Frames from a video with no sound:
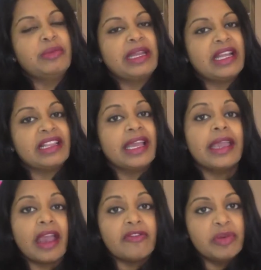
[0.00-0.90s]
You might not
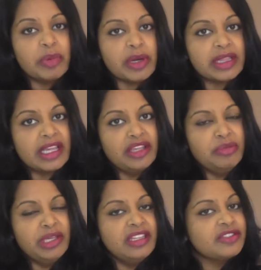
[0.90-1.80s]
like every book that you
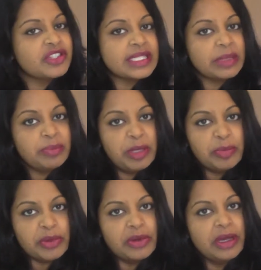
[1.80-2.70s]
meet, just like
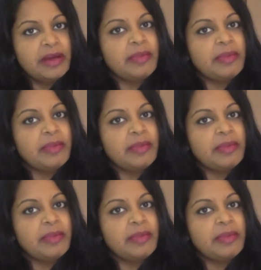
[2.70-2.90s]
people,